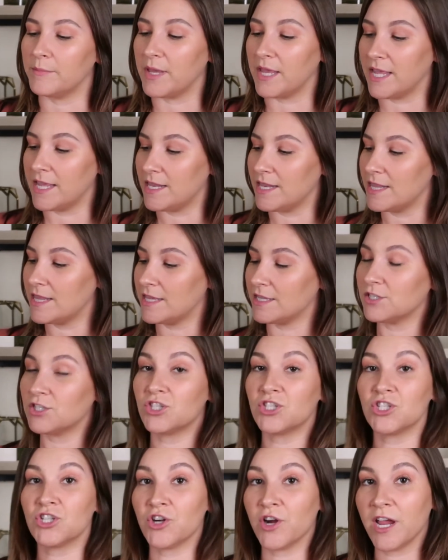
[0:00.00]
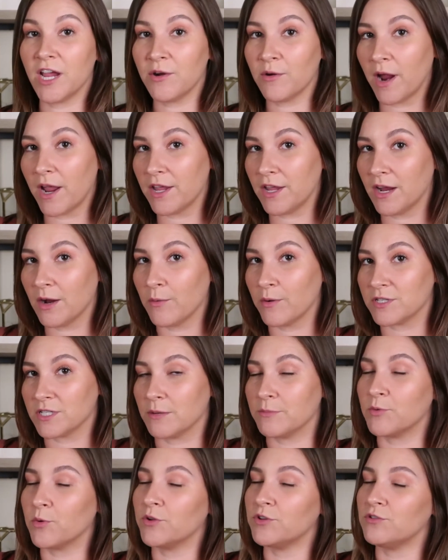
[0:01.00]
in this tray right here, which
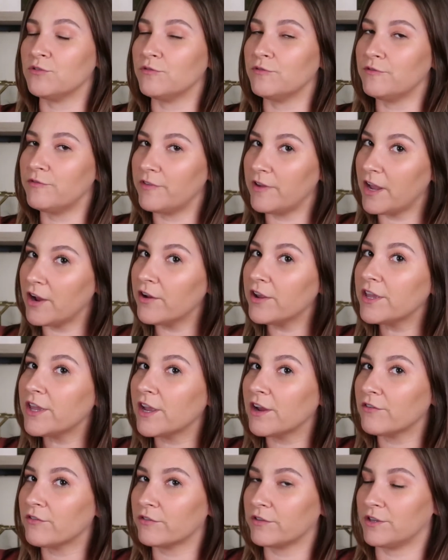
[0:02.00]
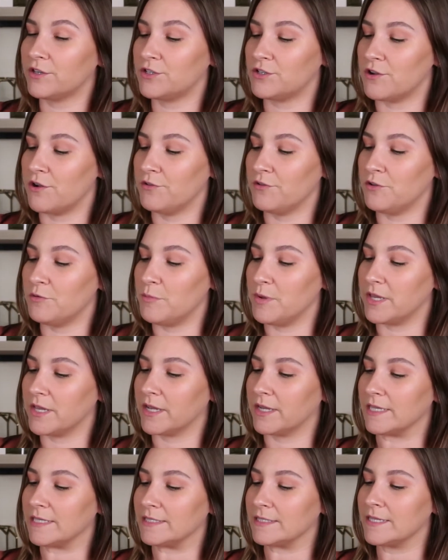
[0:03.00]
I'm going to very carefully show you
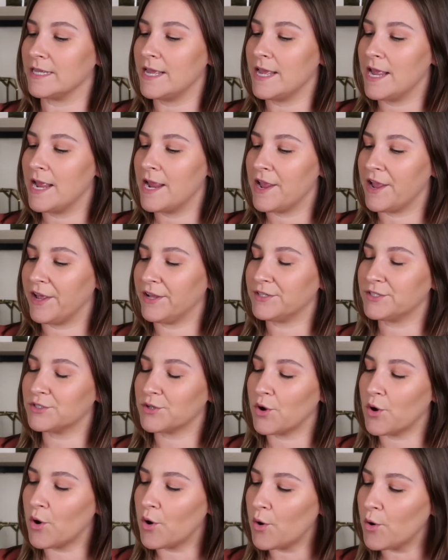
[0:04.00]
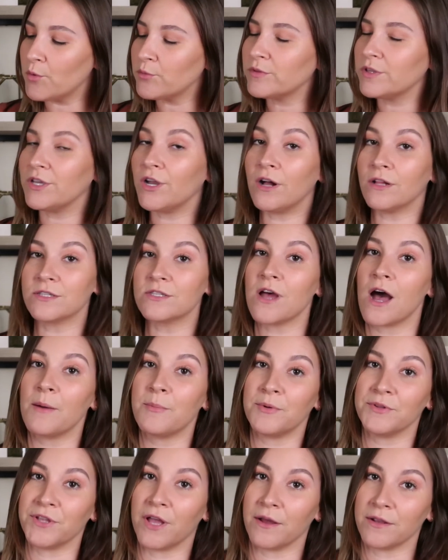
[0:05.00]
because it's only all
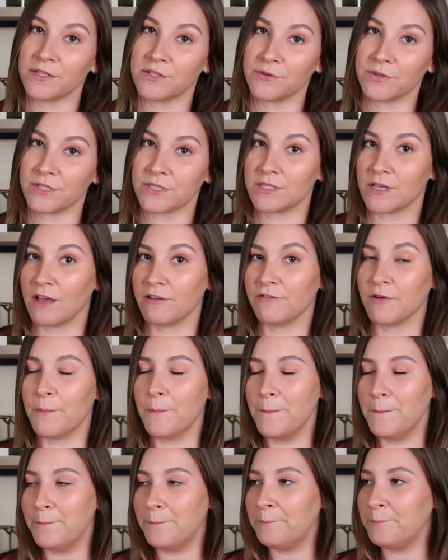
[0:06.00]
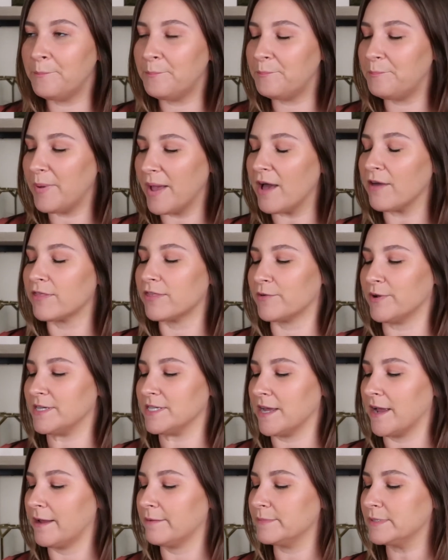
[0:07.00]
toppled onto itself about 3
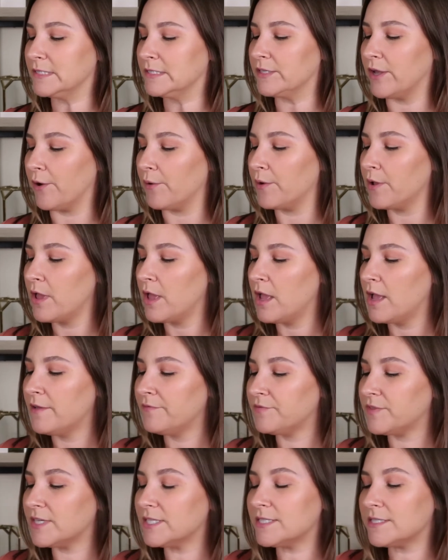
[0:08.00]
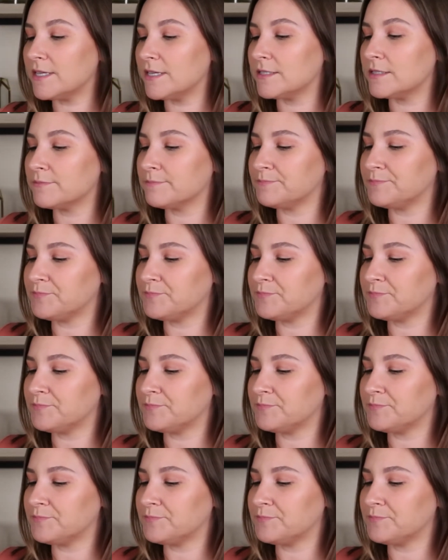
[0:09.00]
times. So this is